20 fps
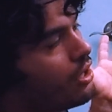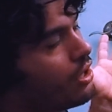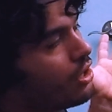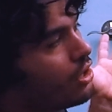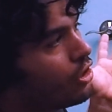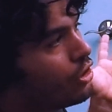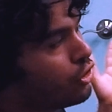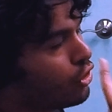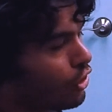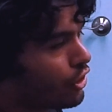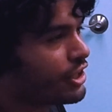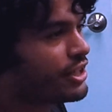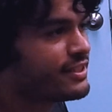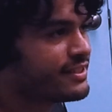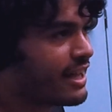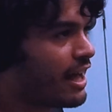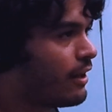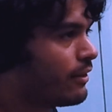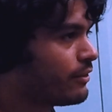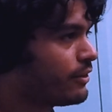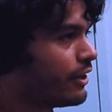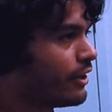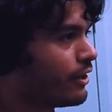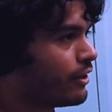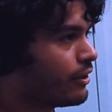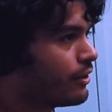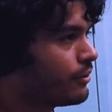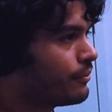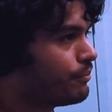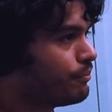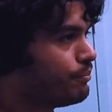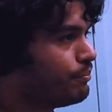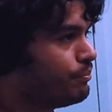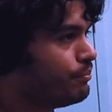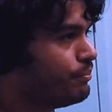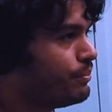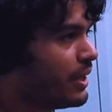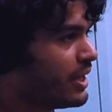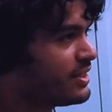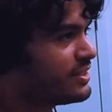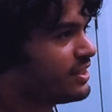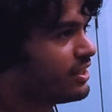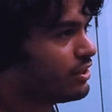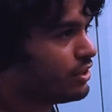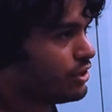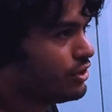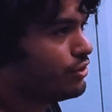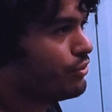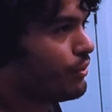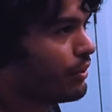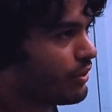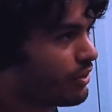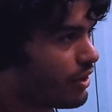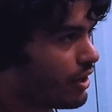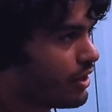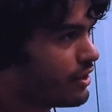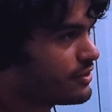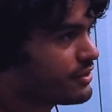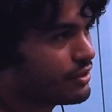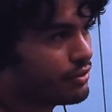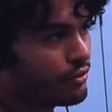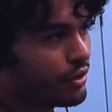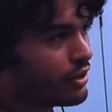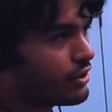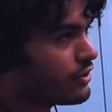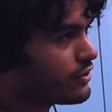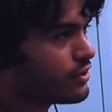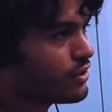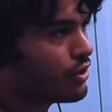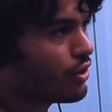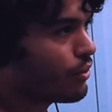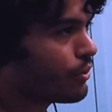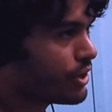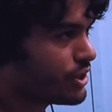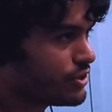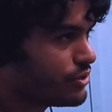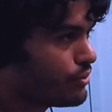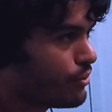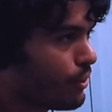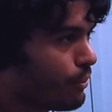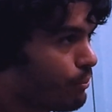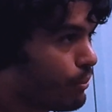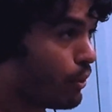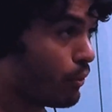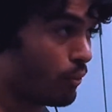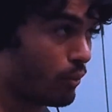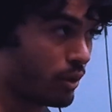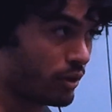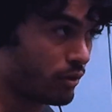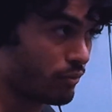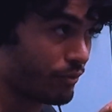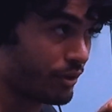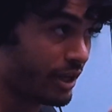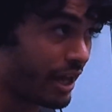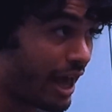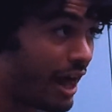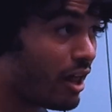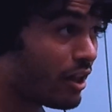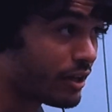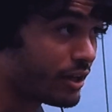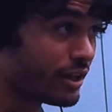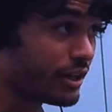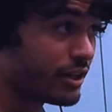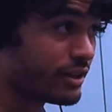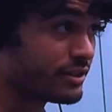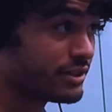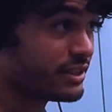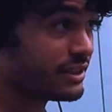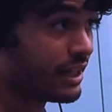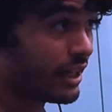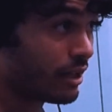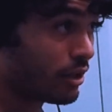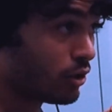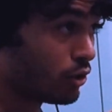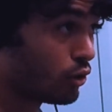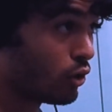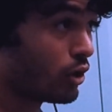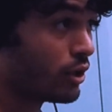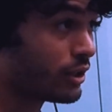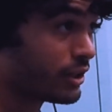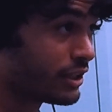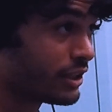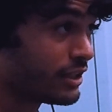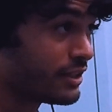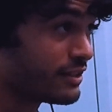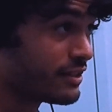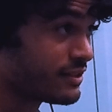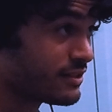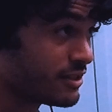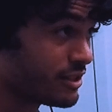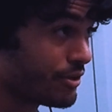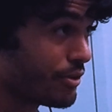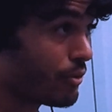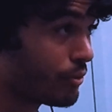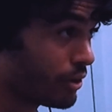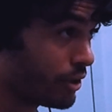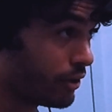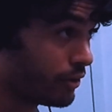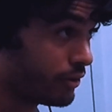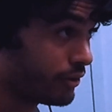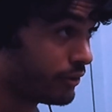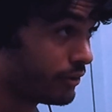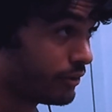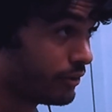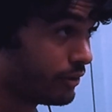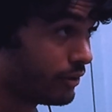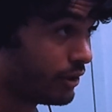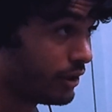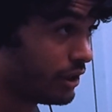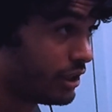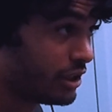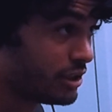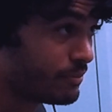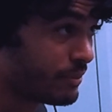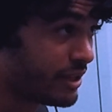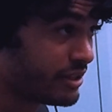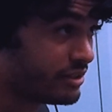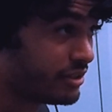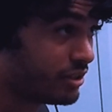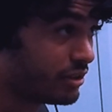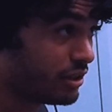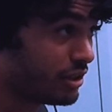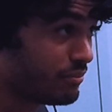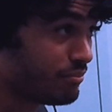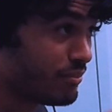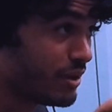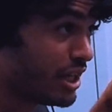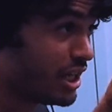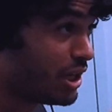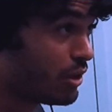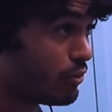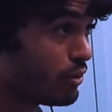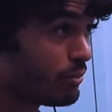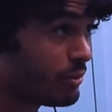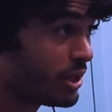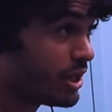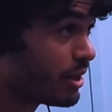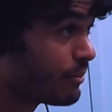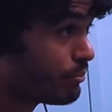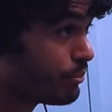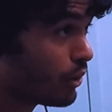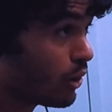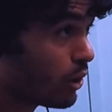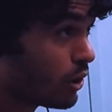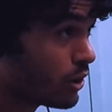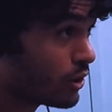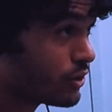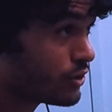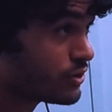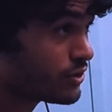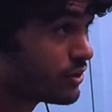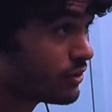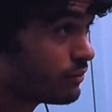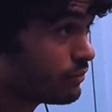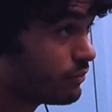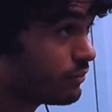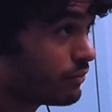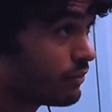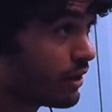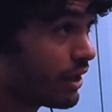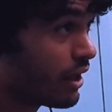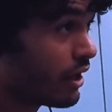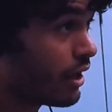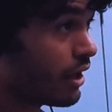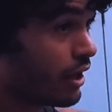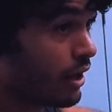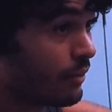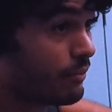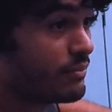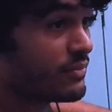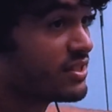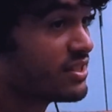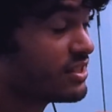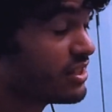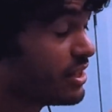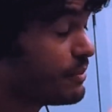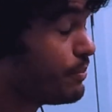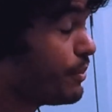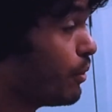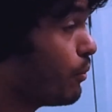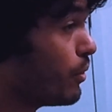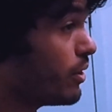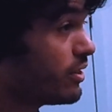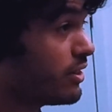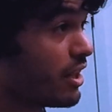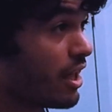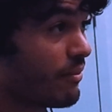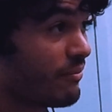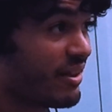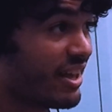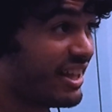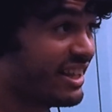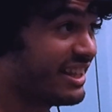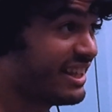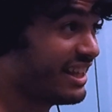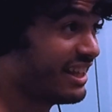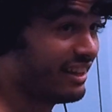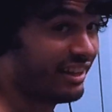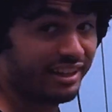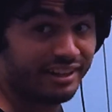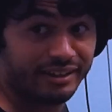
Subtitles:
Clark is out there basically doing things, and Greta doesn't know what he's doing, but what the reality is that Clark is a serial killer. He's basically meeting women at bars, sleeping with them, and killing